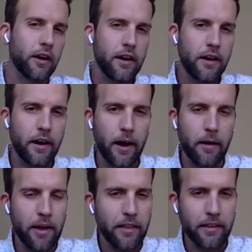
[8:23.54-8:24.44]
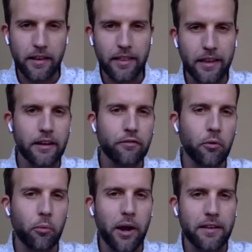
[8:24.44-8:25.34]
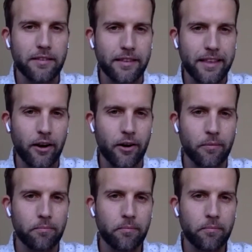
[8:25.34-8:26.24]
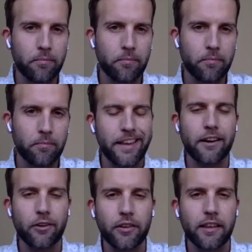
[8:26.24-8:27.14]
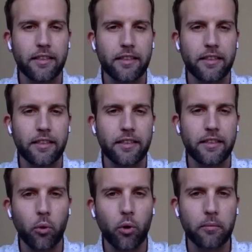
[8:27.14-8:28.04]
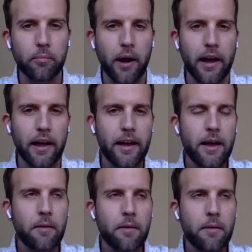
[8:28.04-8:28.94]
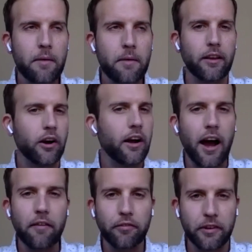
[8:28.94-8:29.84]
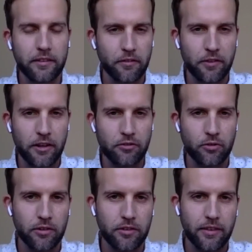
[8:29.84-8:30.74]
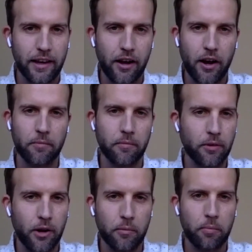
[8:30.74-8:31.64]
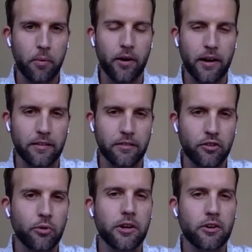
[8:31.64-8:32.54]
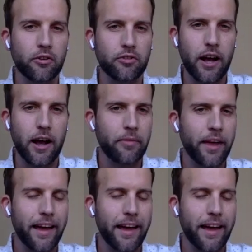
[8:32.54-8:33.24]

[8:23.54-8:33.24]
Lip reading: and the different ways that they're the standard that they have to work by. But there are conflicts of interest that come apart as doing your job that